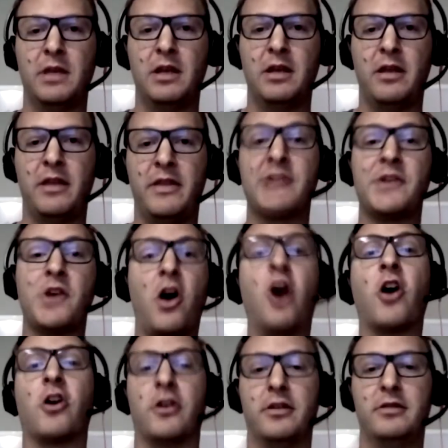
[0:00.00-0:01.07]
That's
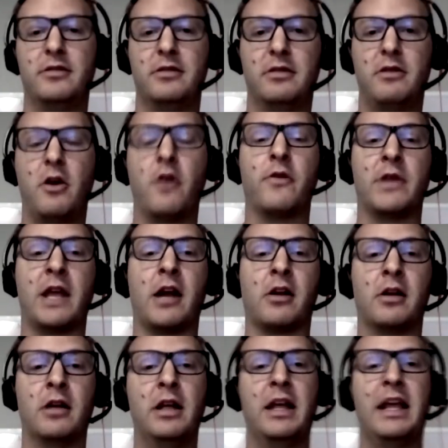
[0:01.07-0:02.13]
art over
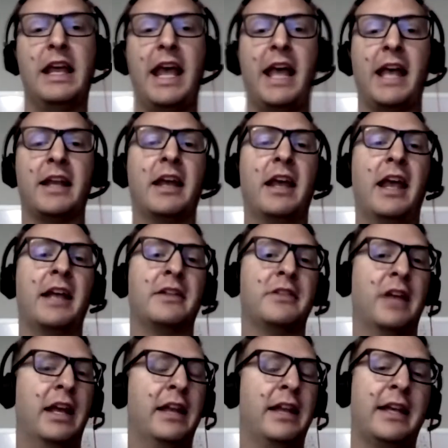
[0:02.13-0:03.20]
there. And in
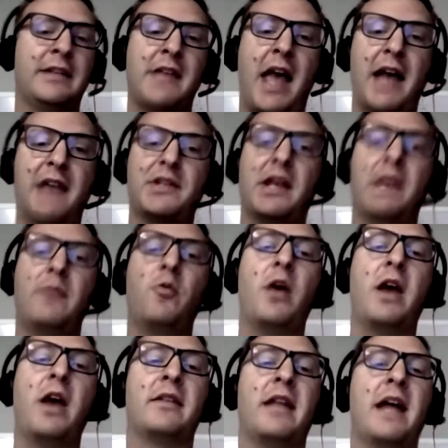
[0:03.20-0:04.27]
the exact same
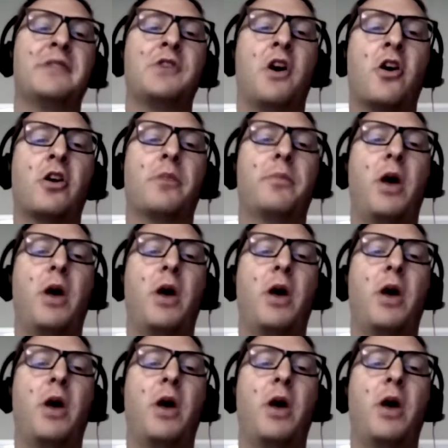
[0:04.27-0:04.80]
way that's art,